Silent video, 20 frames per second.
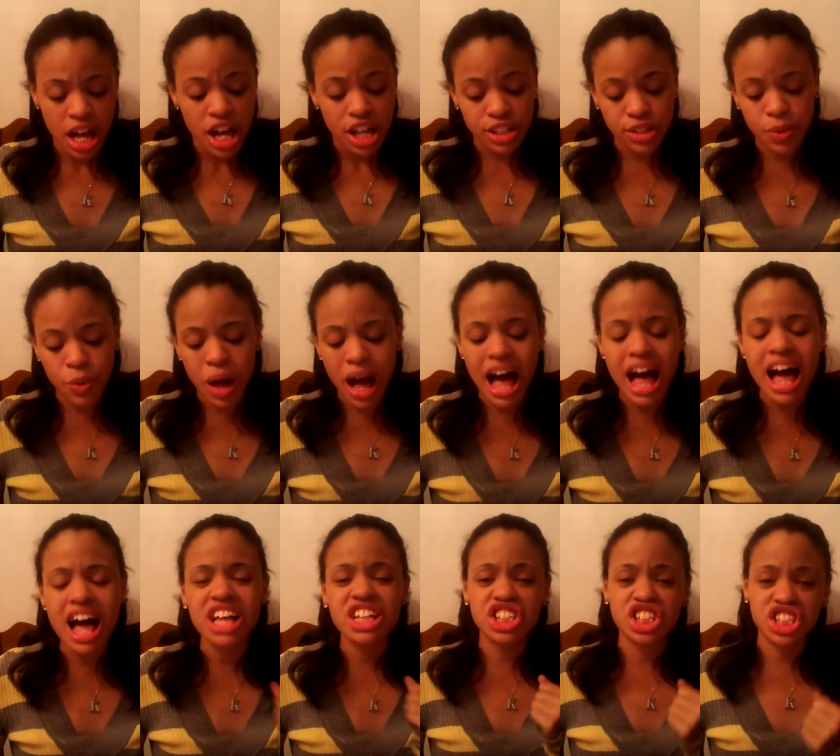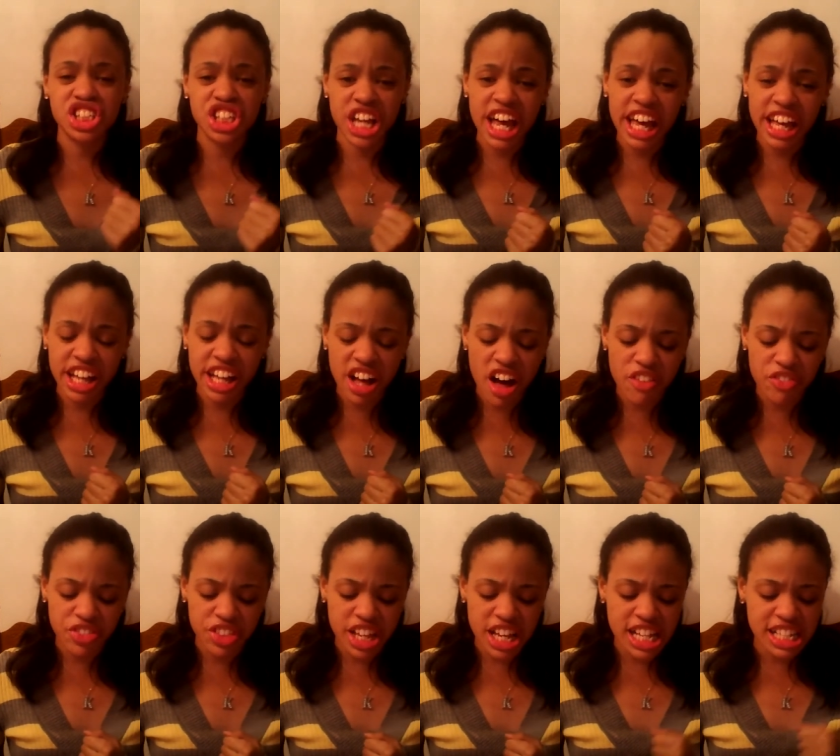So I'll shake
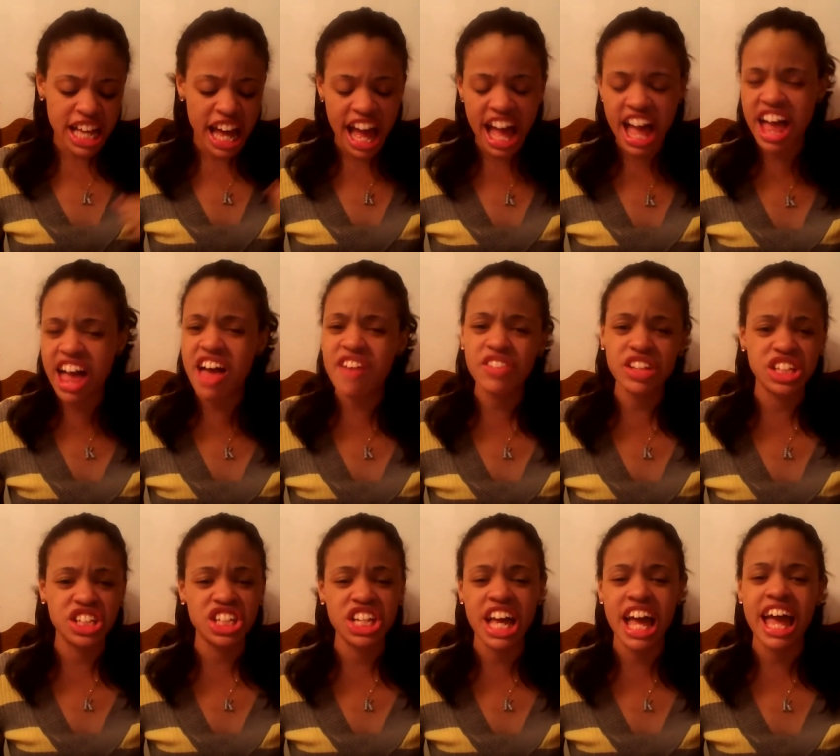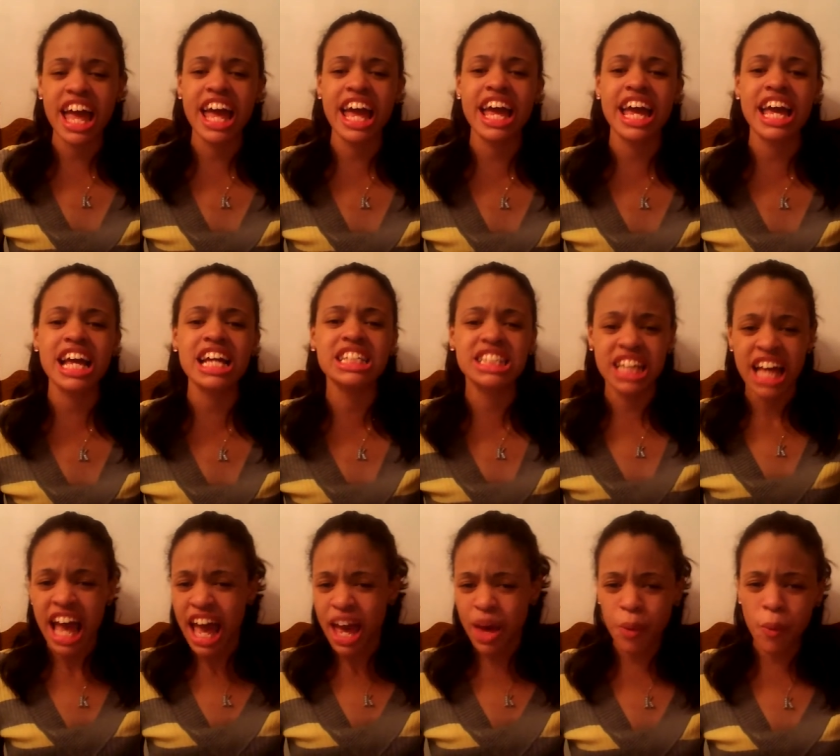off these heavy chains
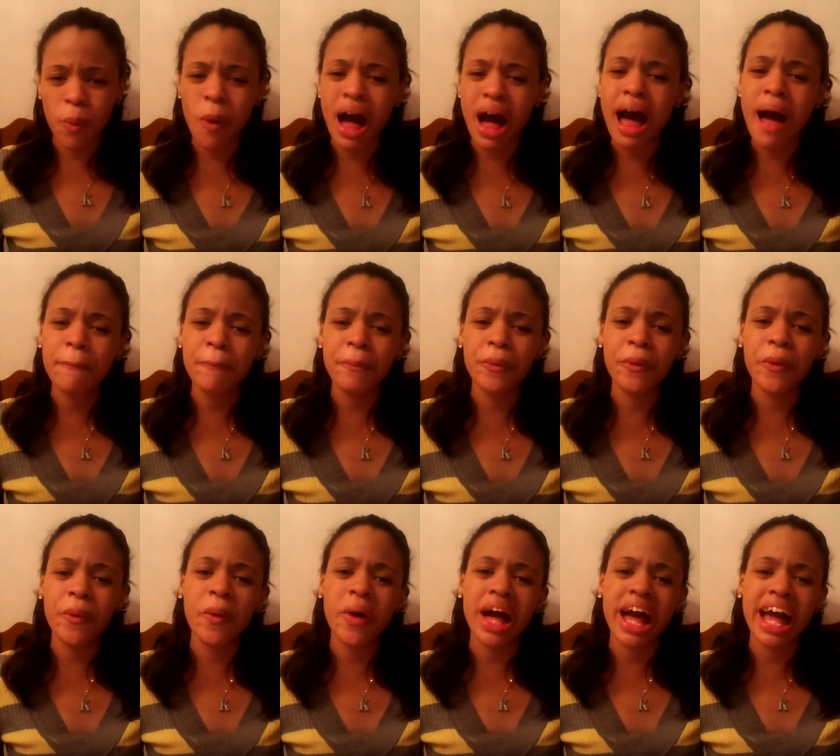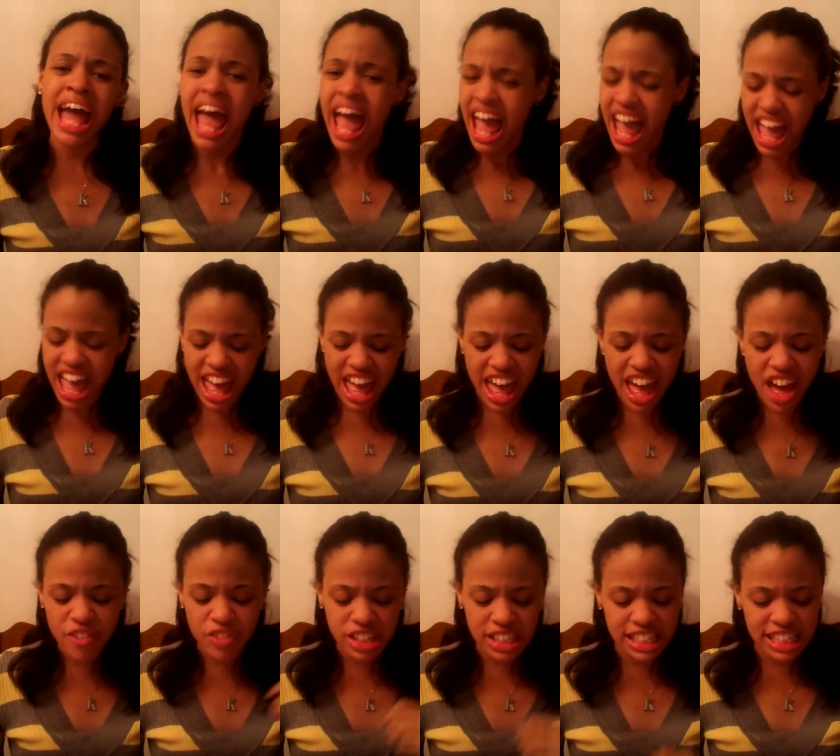and wipe away
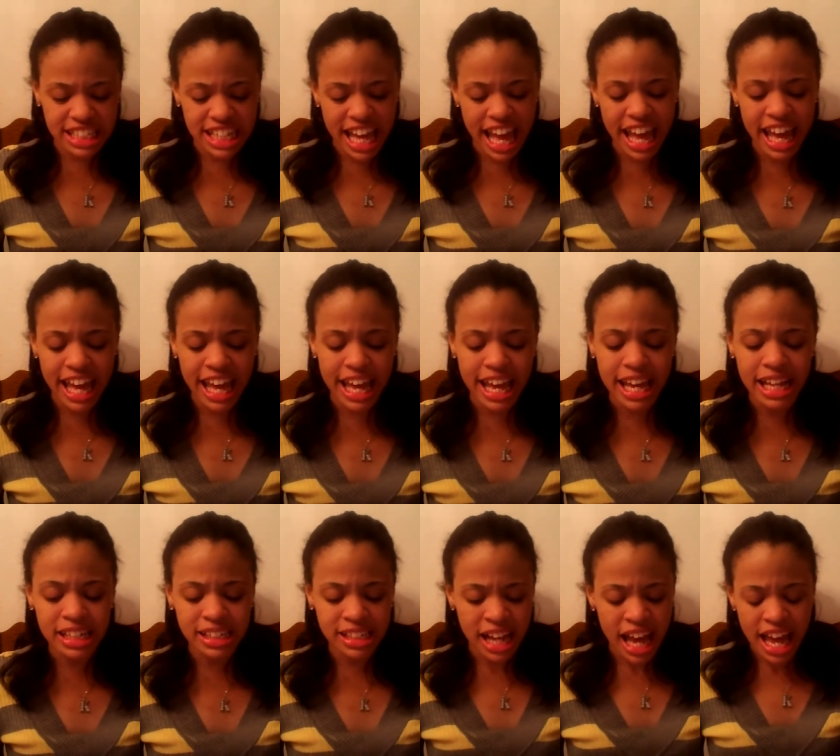everything.